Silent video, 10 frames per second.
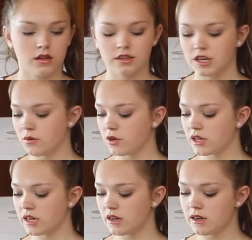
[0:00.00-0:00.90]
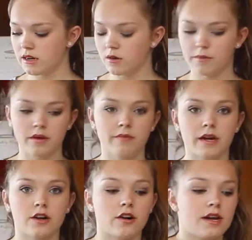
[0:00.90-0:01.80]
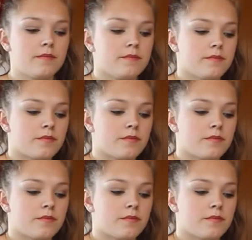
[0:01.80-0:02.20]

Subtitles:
Then you want to get a little bit of buttercream,